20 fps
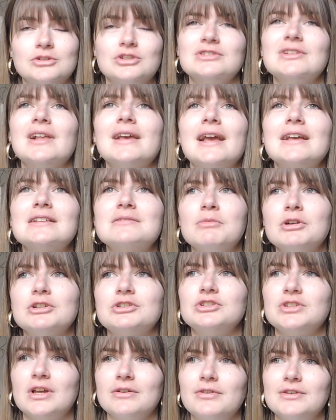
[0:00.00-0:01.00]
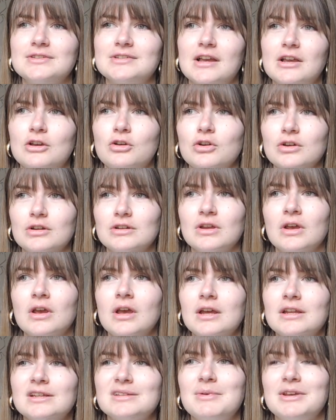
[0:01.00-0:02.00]
just like as much stuff as I could
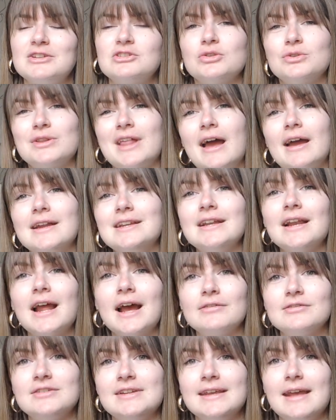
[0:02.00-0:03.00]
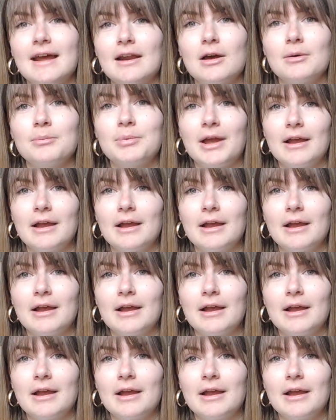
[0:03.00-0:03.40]
to make sure that I didn't have to get up